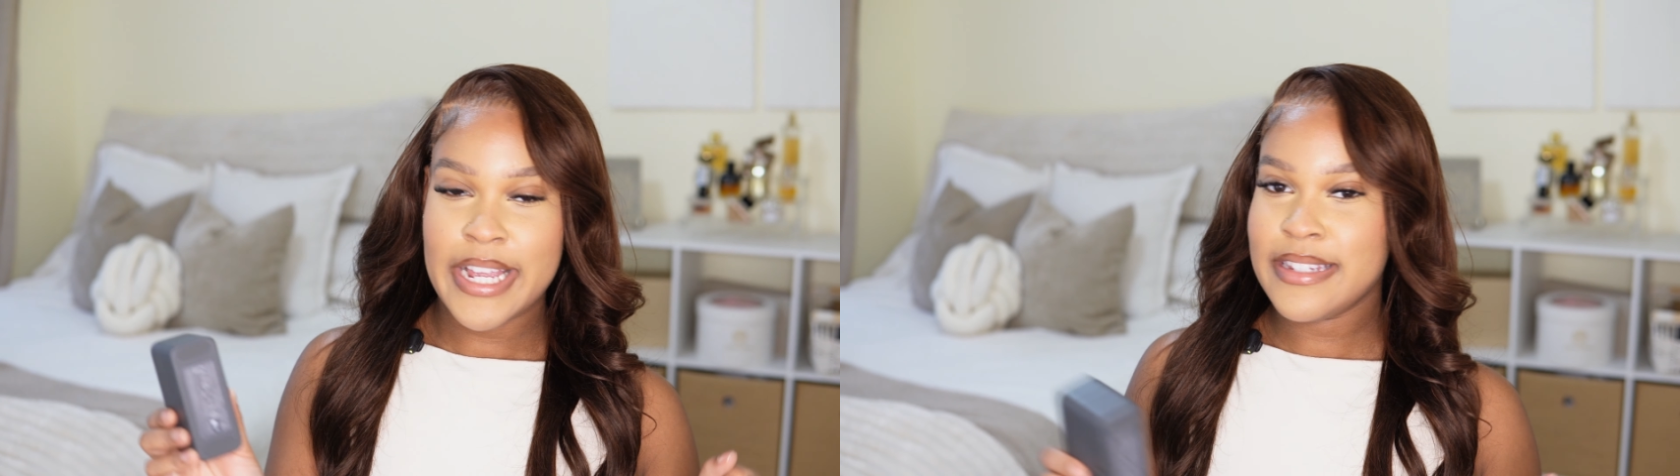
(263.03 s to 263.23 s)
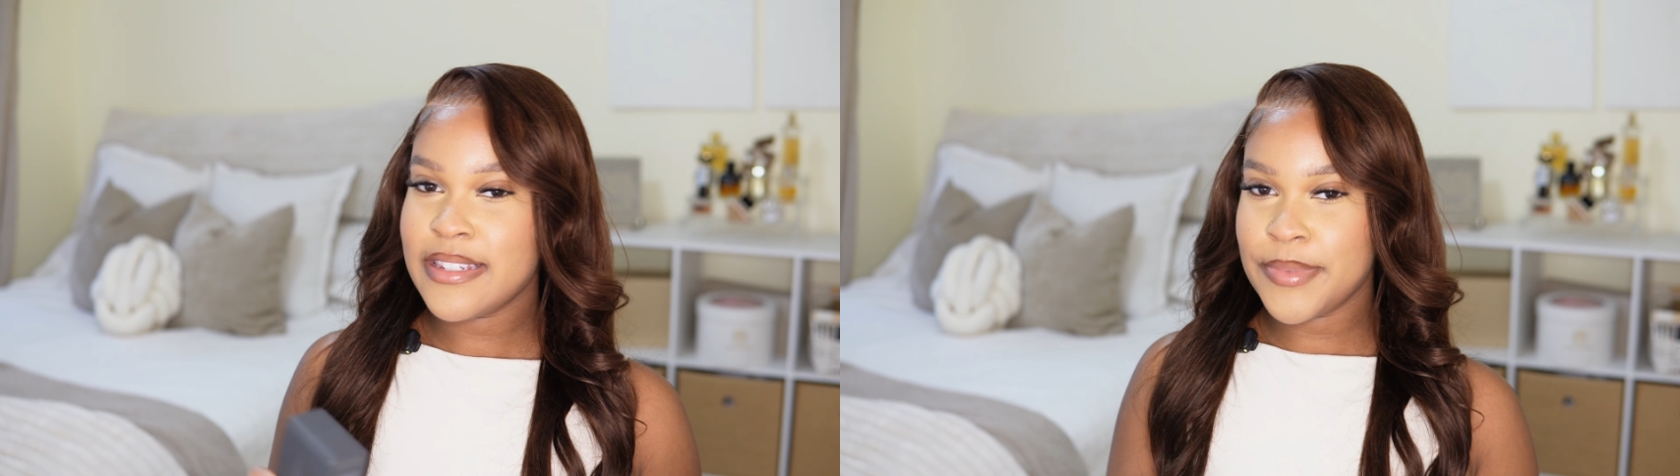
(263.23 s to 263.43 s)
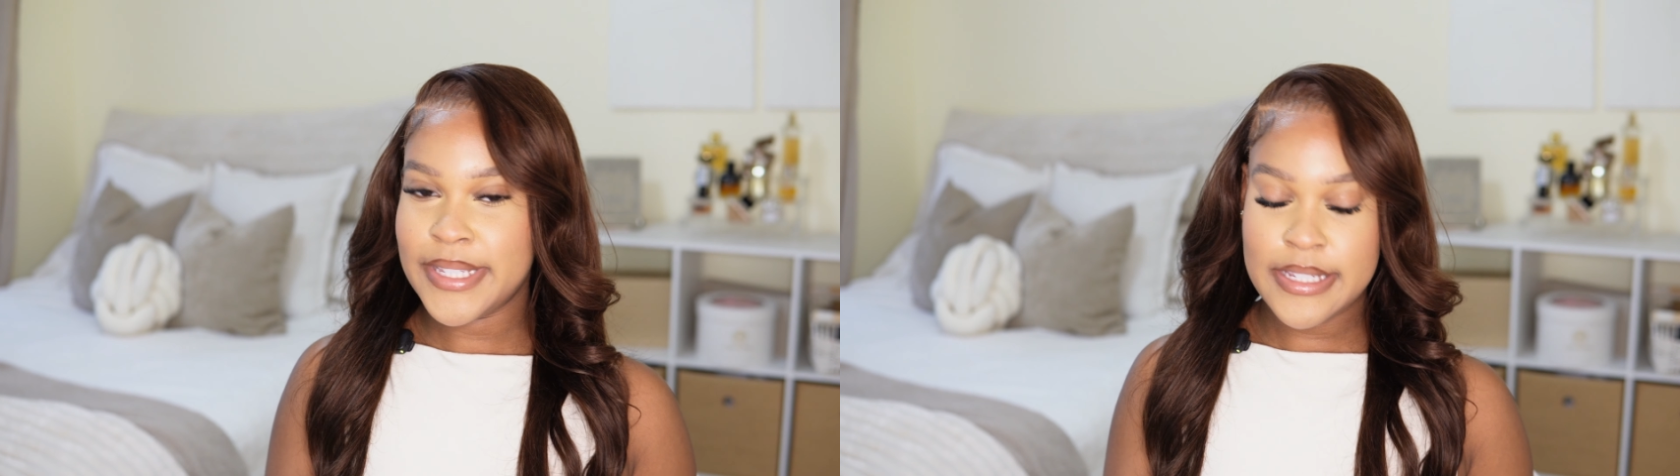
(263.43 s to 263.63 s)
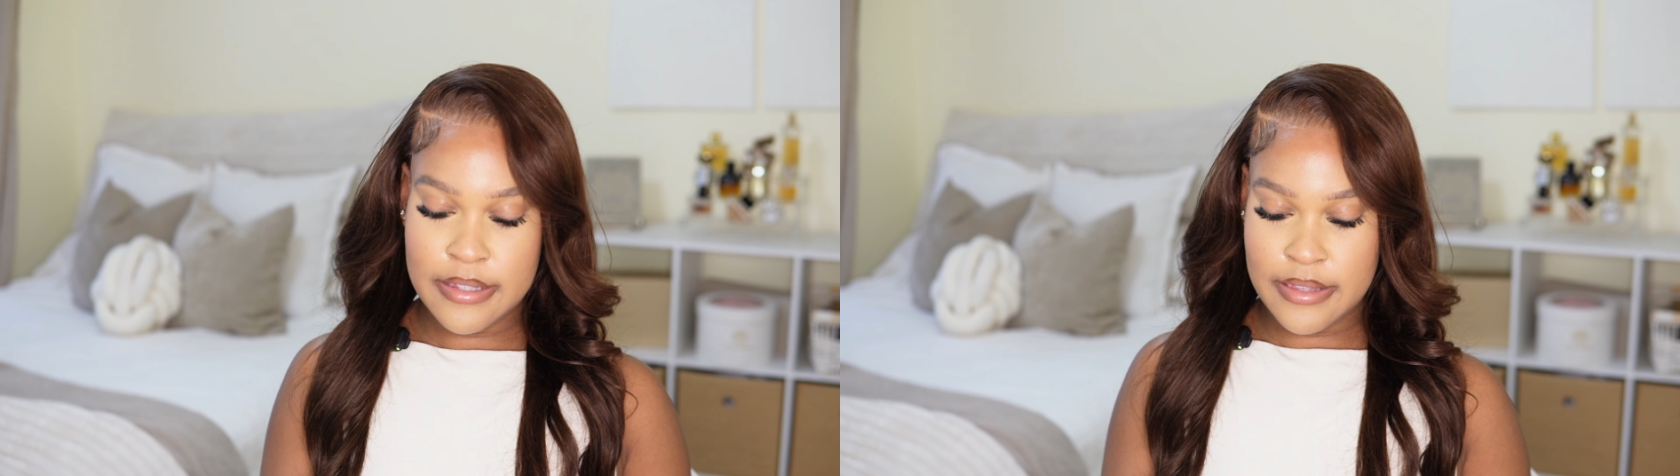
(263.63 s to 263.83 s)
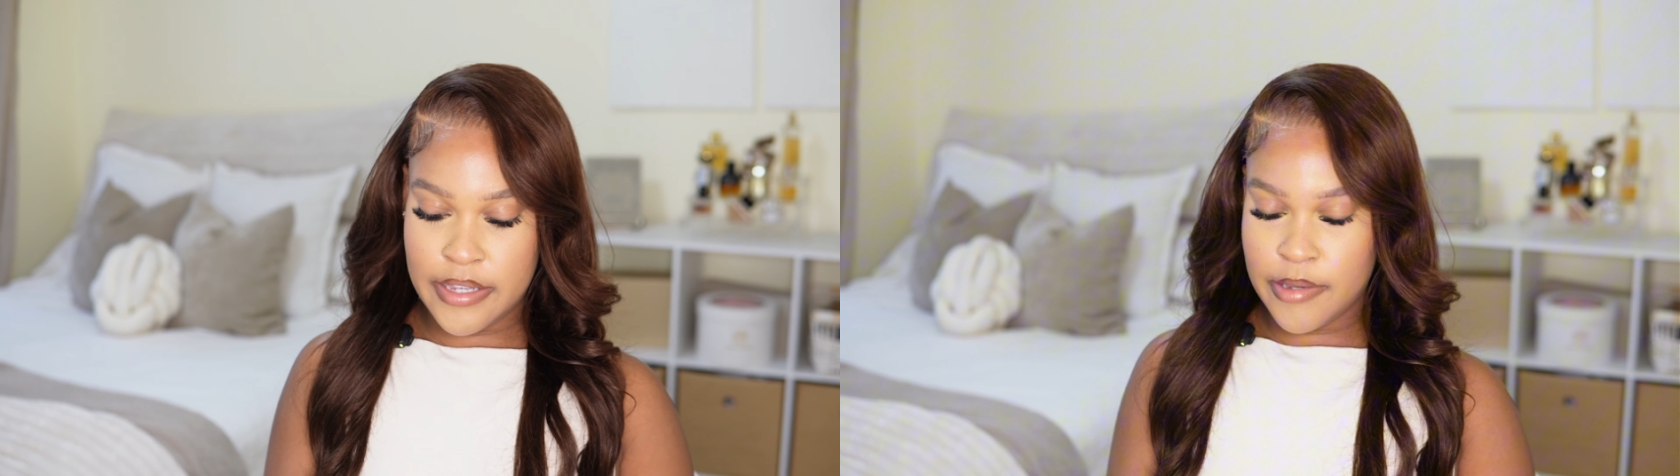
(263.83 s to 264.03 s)
It's something
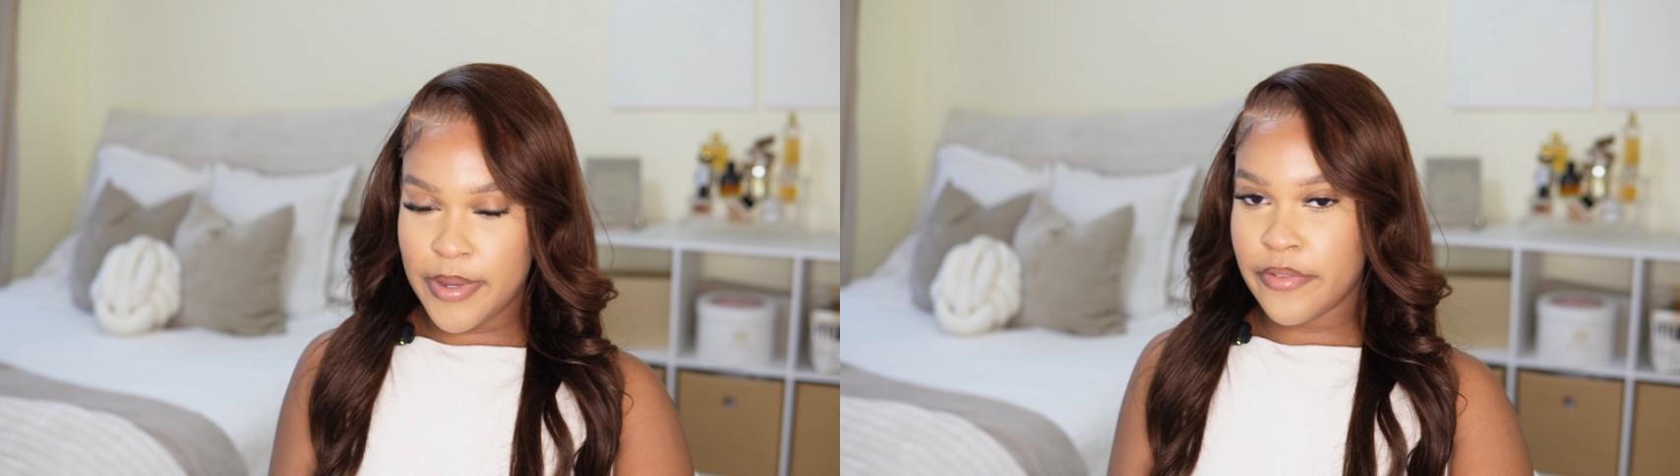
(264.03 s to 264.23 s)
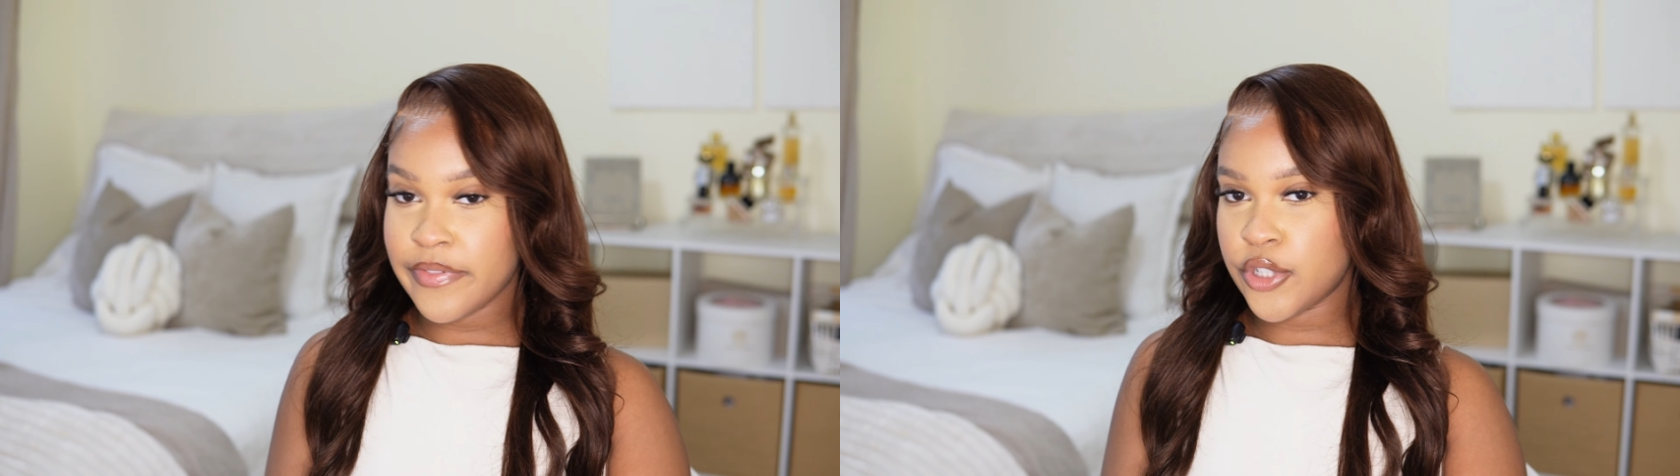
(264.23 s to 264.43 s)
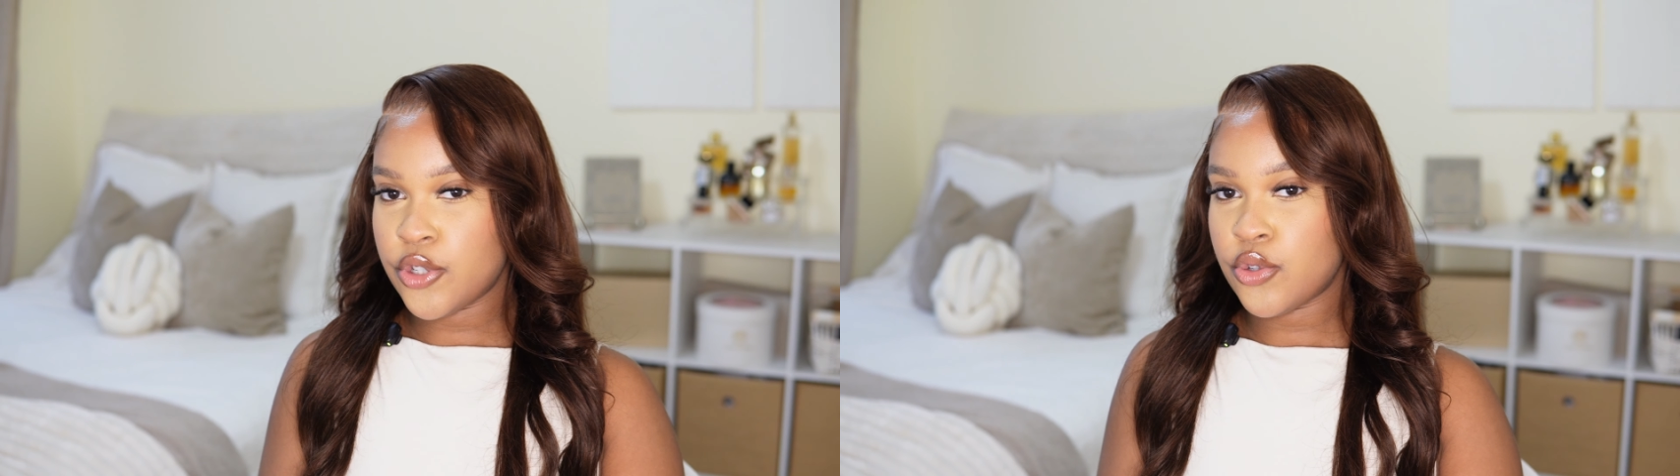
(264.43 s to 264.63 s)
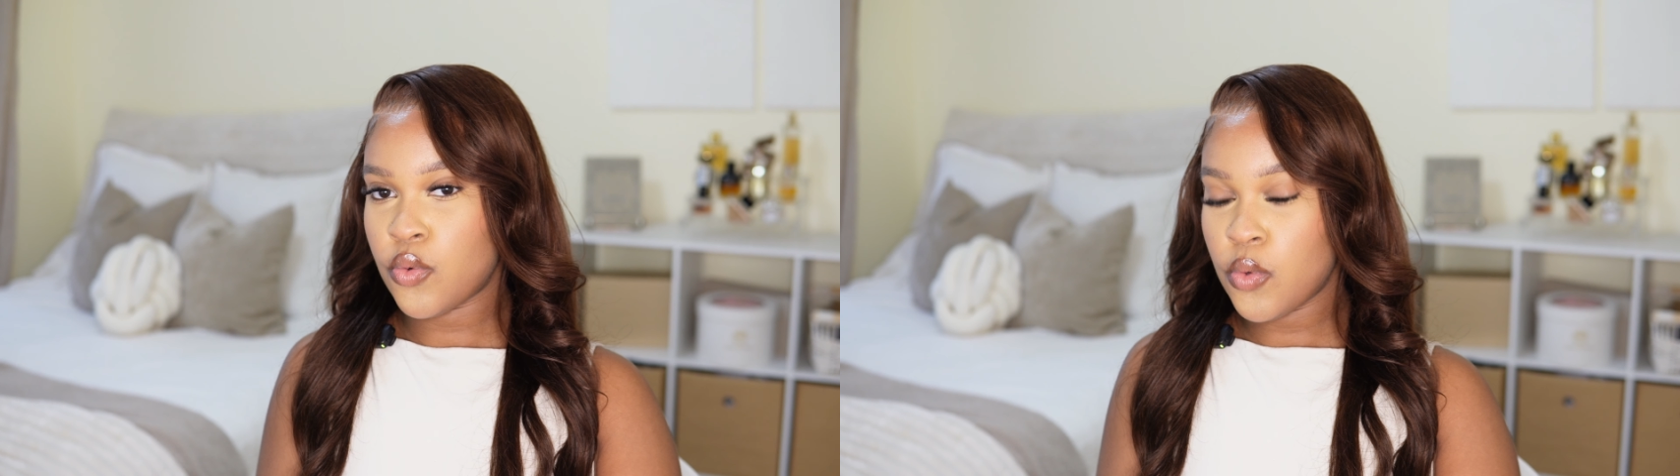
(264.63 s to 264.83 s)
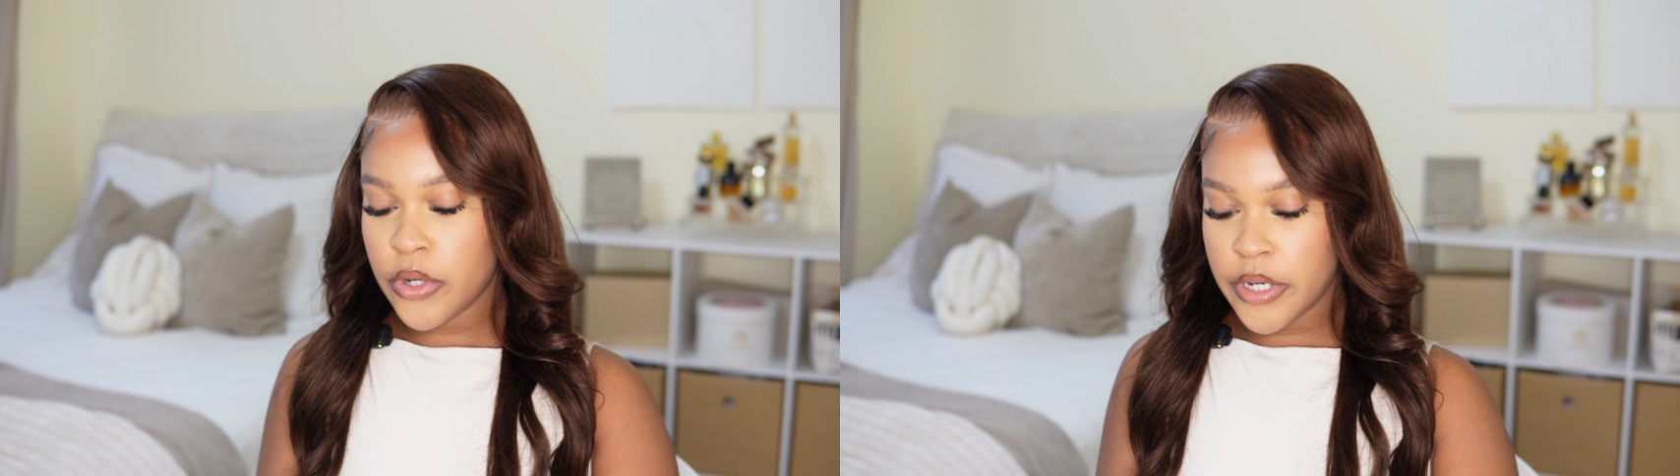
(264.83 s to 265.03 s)
to think about for
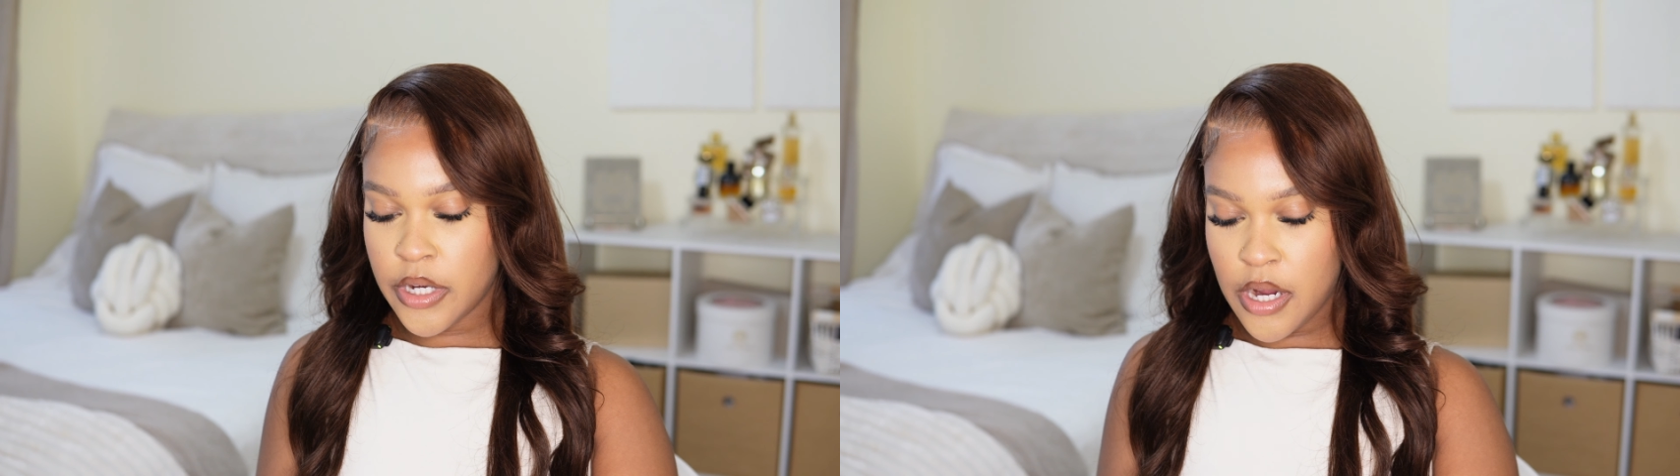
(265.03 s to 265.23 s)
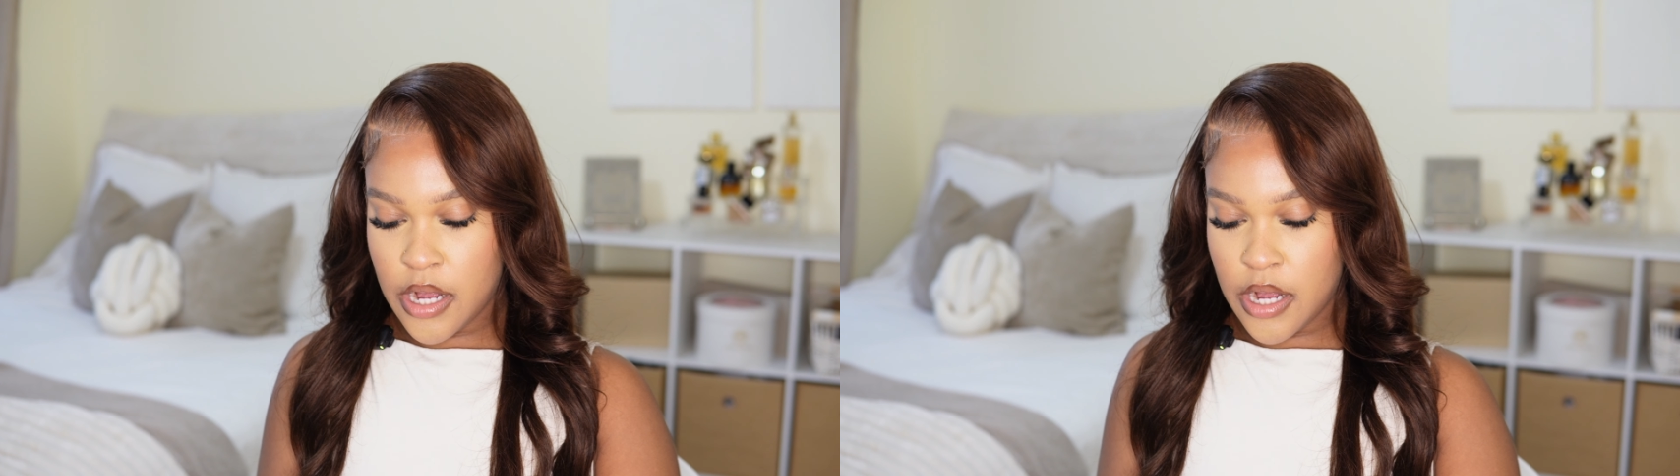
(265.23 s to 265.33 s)
sure.